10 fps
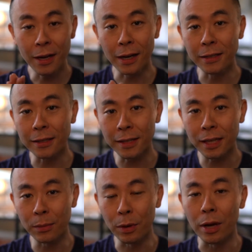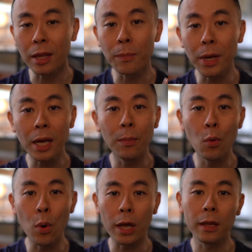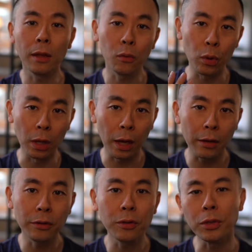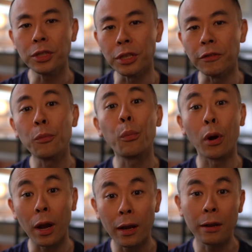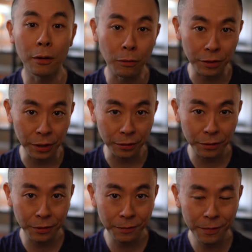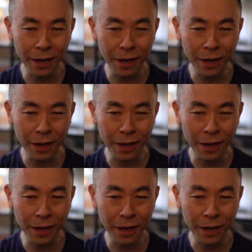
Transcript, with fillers: understandable, and applicable way that will allow you to achieve practical results.